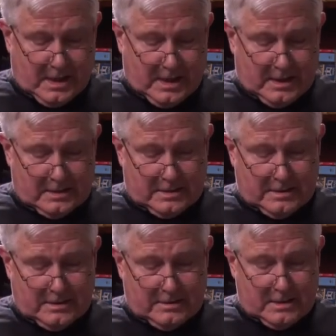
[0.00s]
And
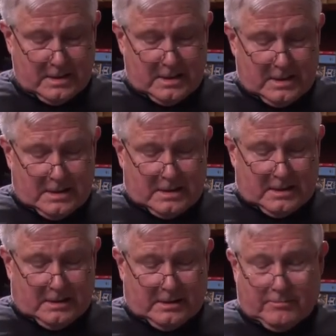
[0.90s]

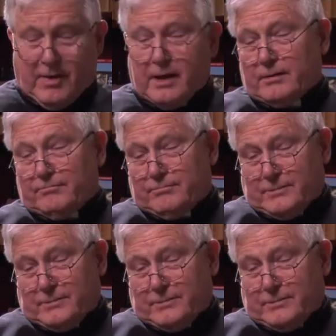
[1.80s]
I